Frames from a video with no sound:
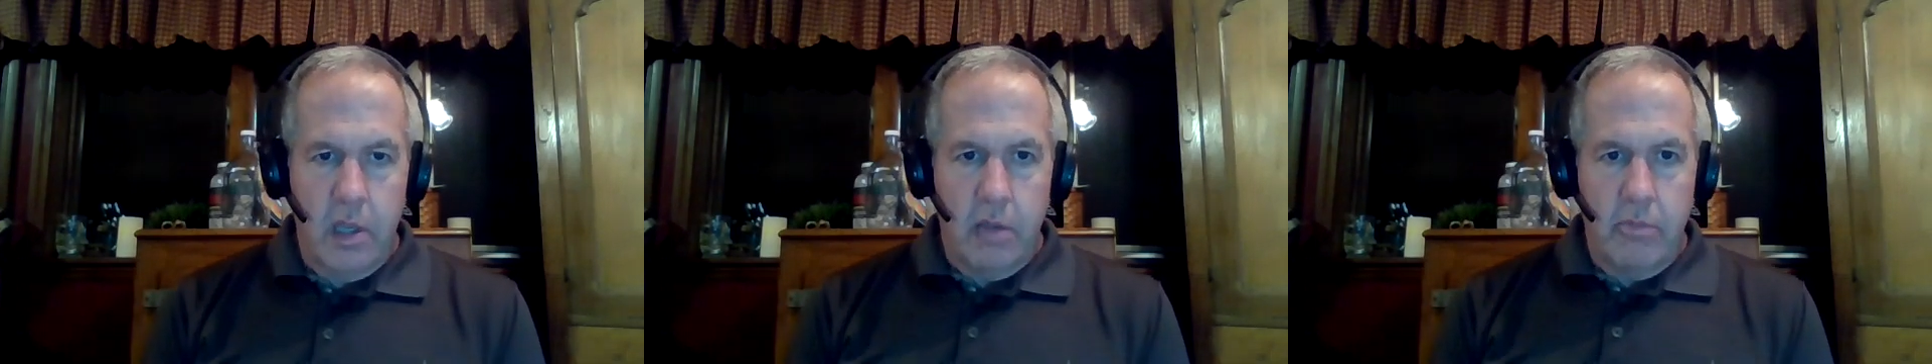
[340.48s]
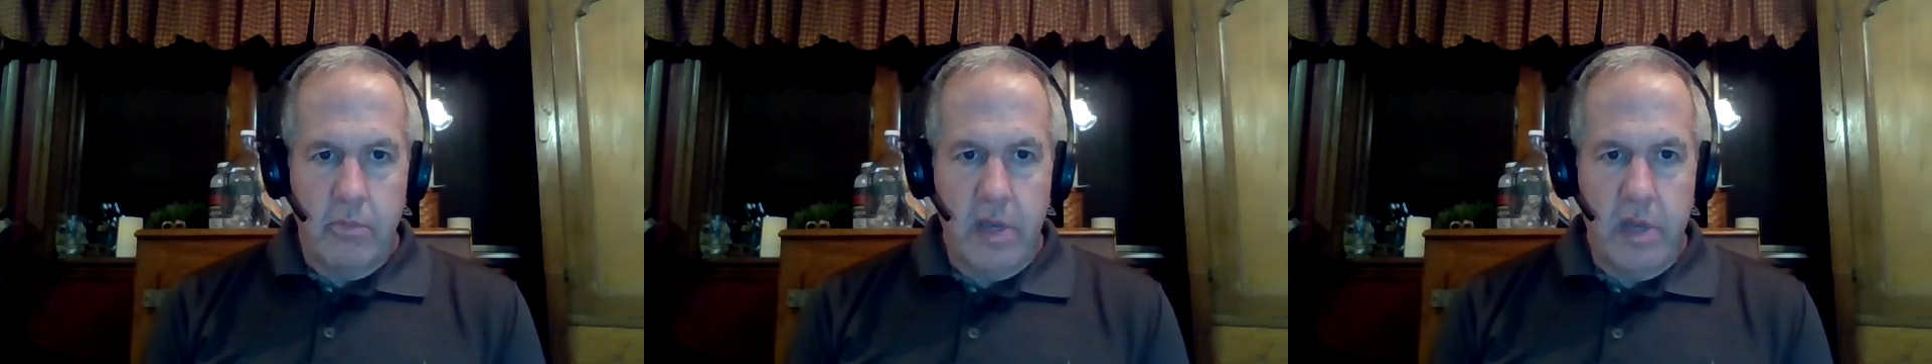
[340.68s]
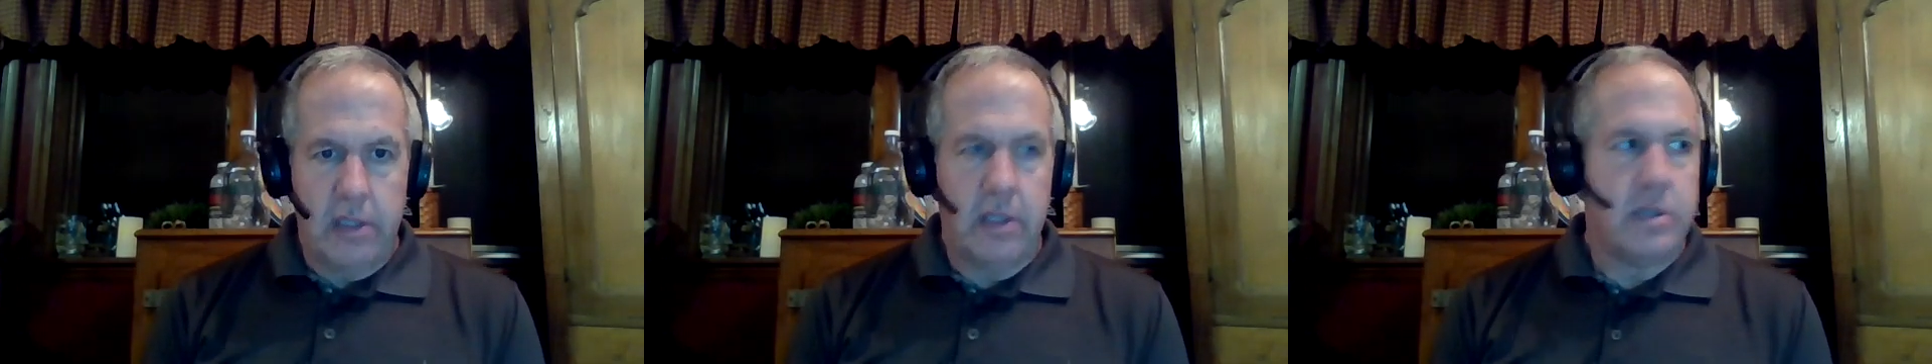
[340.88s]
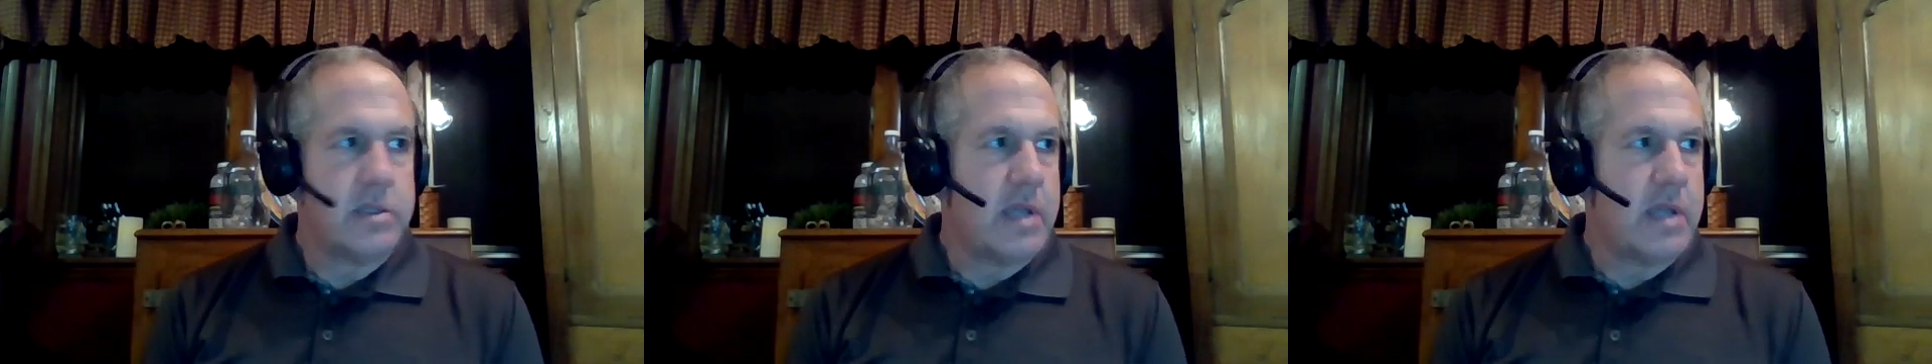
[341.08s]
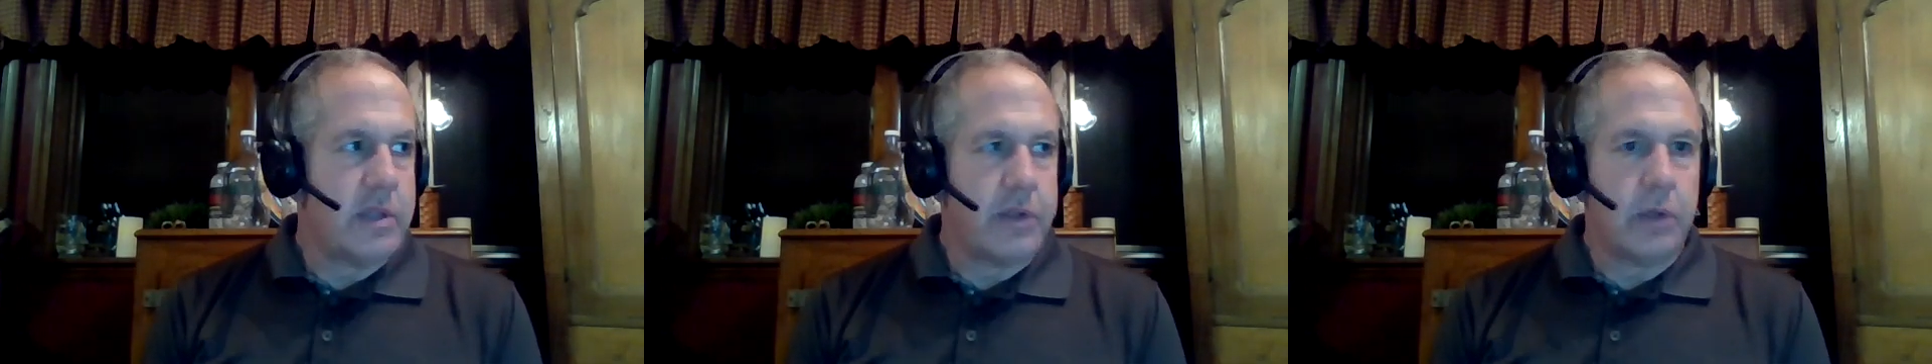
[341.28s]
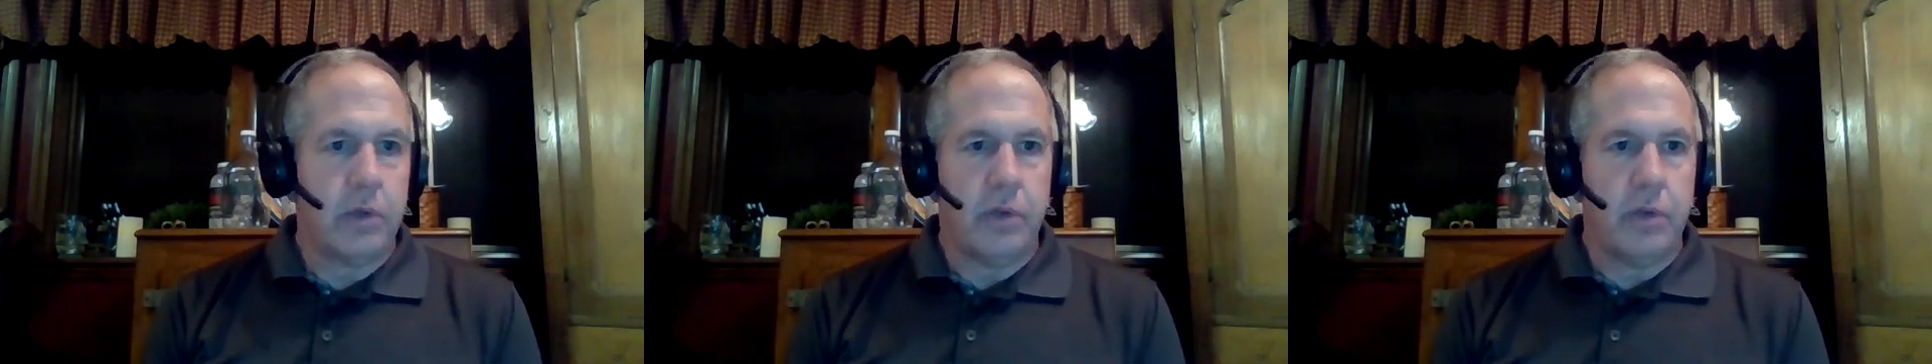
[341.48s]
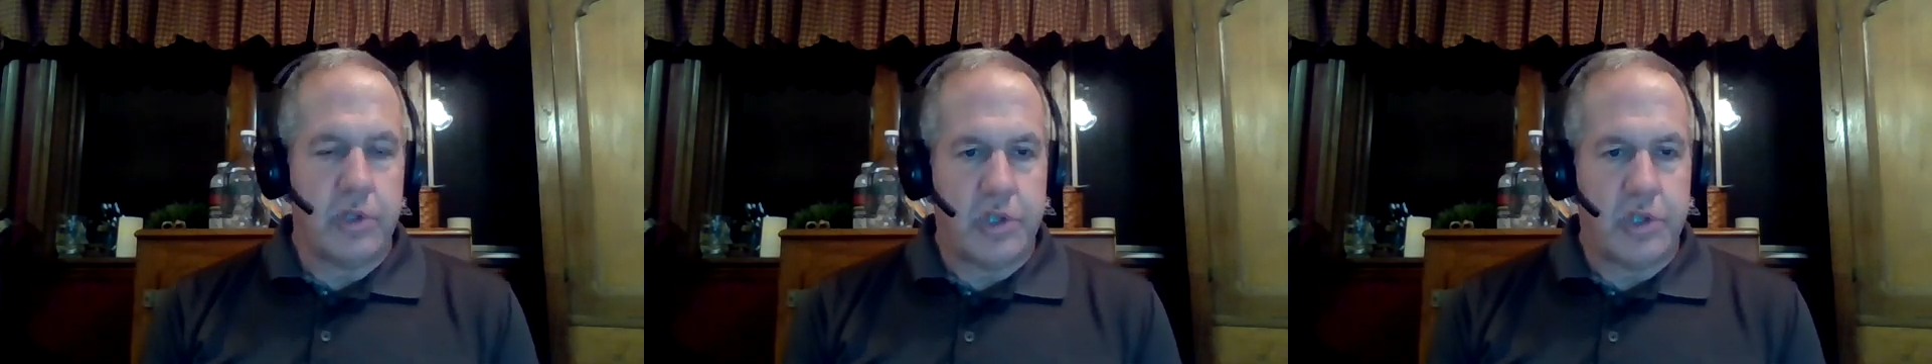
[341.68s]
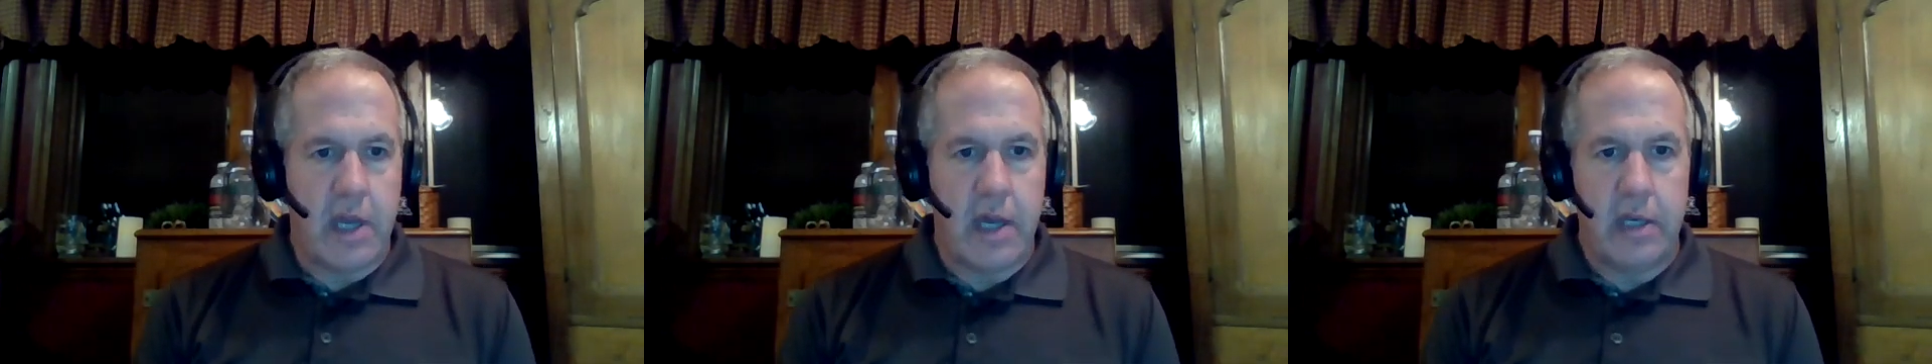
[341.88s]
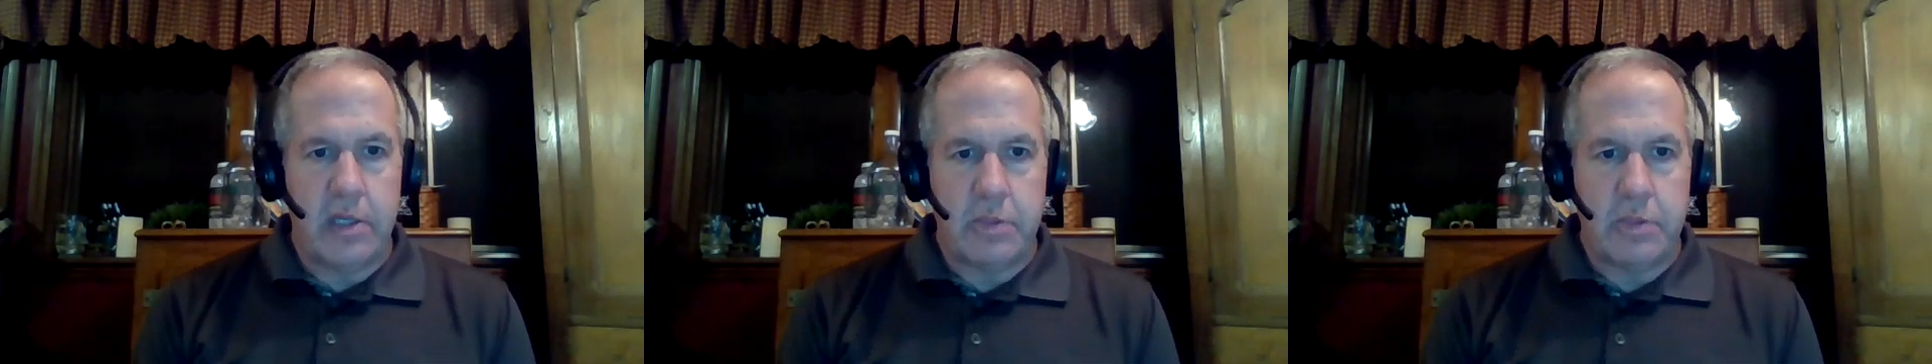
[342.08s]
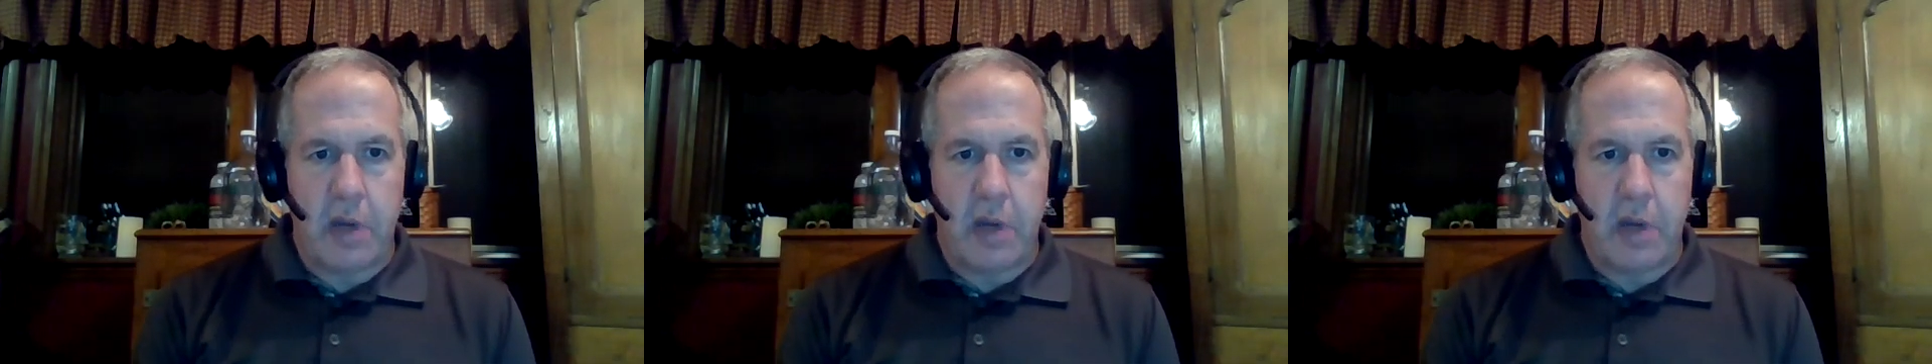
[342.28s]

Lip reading: make it as ethical a shot as